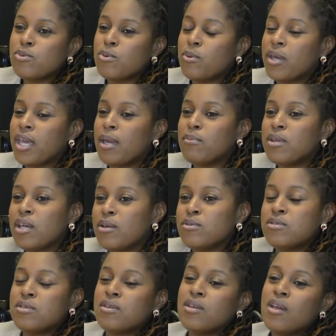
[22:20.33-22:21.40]
We came down
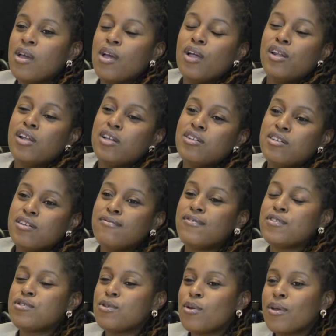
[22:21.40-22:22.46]
to London for
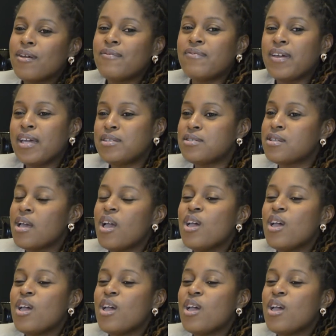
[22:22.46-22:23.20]
soca fetes.